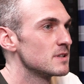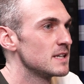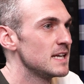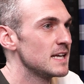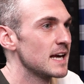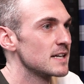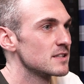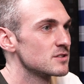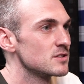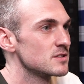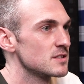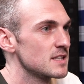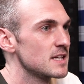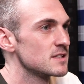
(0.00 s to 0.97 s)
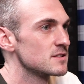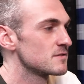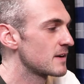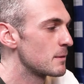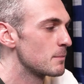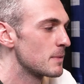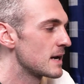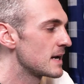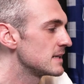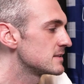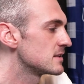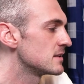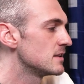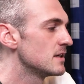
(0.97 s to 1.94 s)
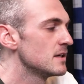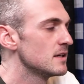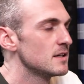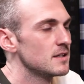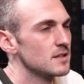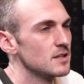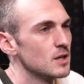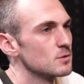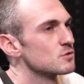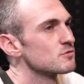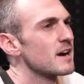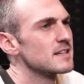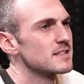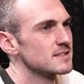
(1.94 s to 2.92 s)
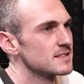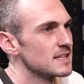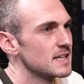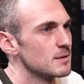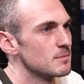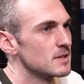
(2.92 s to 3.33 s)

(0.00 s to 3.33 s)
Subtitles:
He gets us, I think, as a fan base, and, you know, it's great to see him.